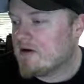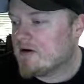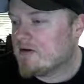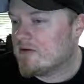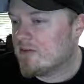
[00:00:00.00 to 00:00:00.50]

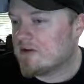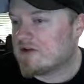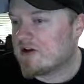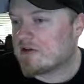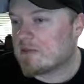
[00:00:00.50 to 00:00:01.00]
Once you
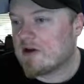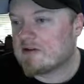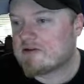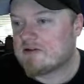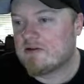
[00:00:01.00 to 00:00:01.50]
got the
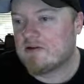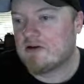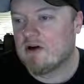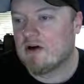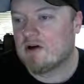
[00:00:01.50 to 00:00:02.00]
mesh,
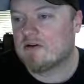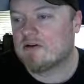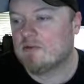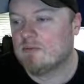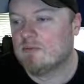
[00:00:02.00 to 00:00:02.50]

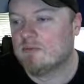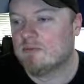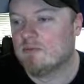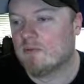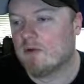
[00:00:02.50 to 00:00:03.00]
you
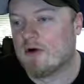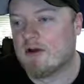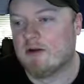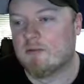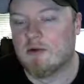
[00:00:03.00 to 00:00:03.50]
want at a
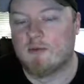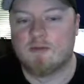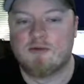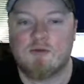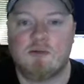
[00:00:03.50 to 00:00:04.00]
minimum
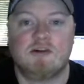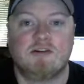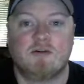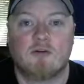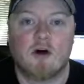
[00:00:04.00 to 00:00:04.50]
2 pieces
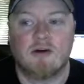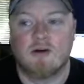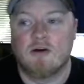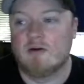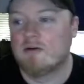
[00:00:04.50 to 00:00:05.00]
of
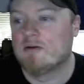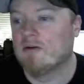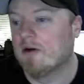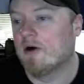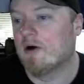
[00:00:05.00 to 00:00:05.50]
audio.
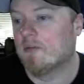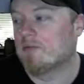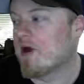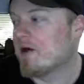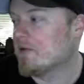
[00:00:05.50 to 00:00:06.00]

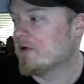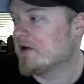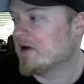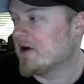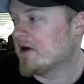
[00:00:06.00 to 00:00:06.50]
I went
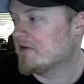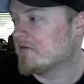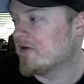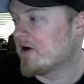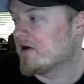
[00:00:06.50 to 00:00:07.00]
and
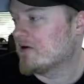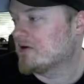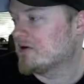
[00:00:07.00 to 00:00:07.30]
found